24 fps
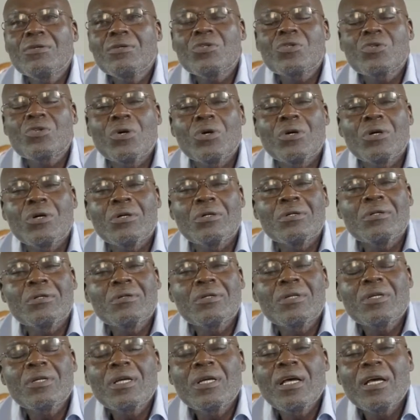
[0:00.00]
So,
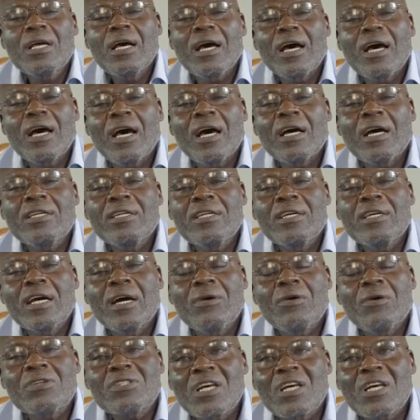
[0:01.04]
and
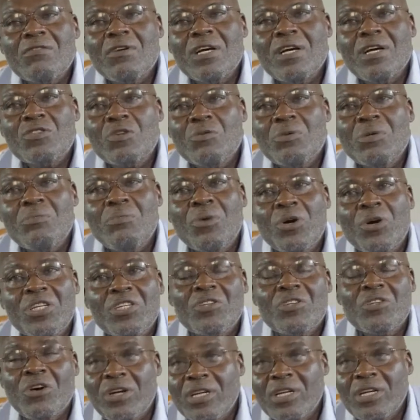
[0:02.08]
I was advised to be
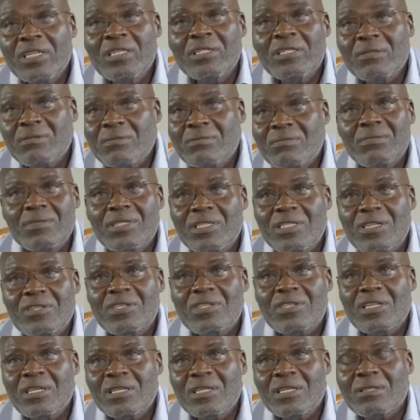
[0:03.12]
monitoring this
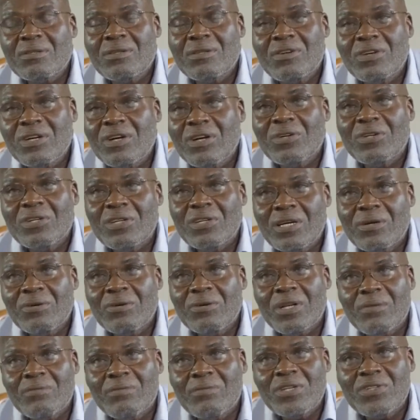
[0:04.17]
thing on a
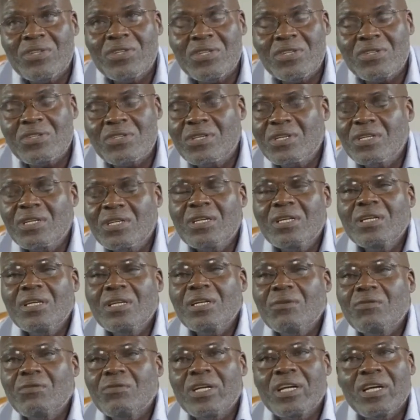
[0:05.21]
regular basis
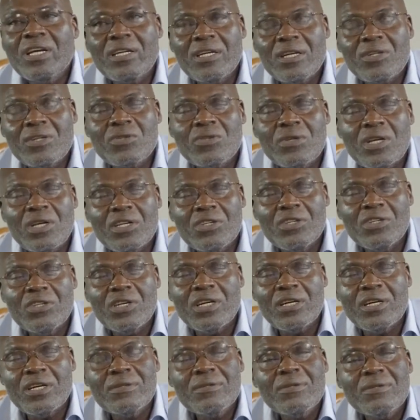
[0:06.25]
when I get to
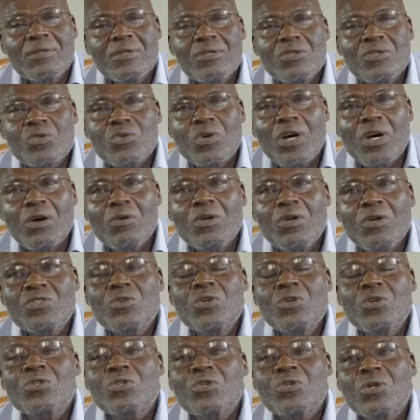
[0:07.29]
Nigeria. So I always
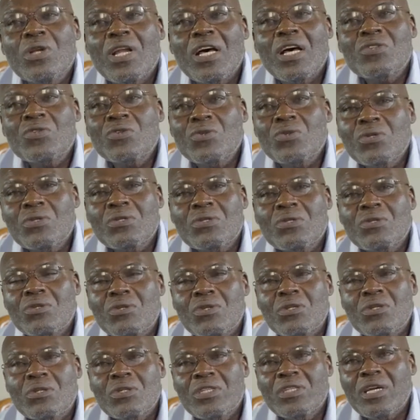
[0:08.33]
go to Lasut,
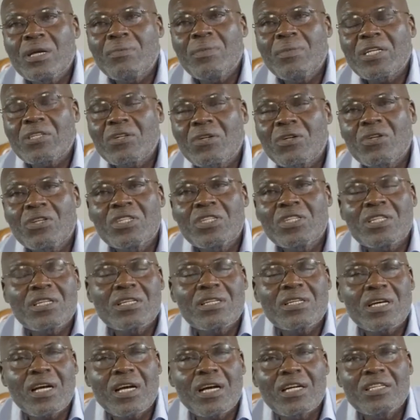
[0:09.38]
to the
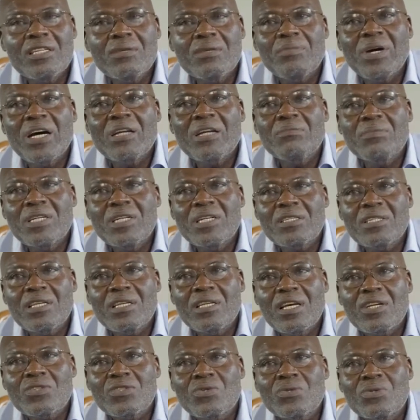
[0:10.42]
hematological department in
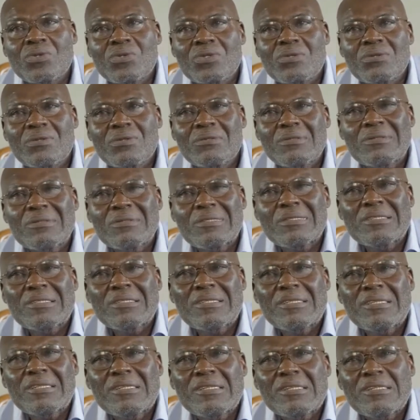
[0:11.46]
Lasut,
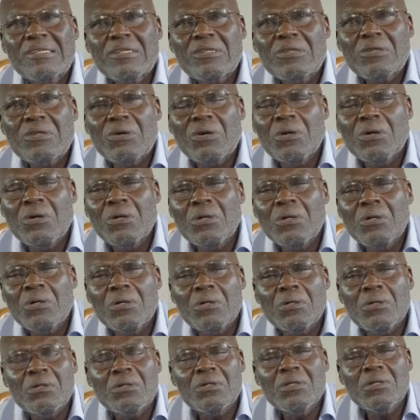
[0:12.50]

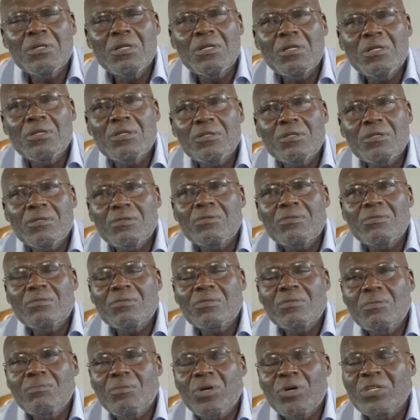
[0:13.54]
to
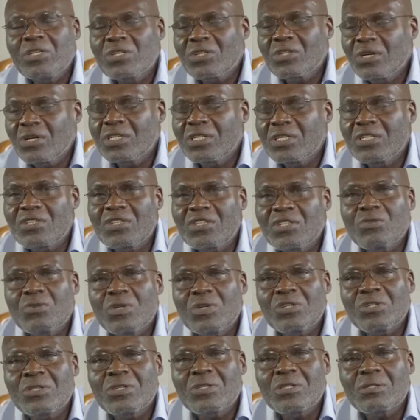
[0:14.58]
monitor the
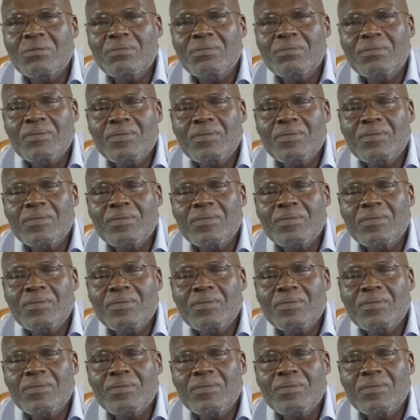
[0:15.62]
situation.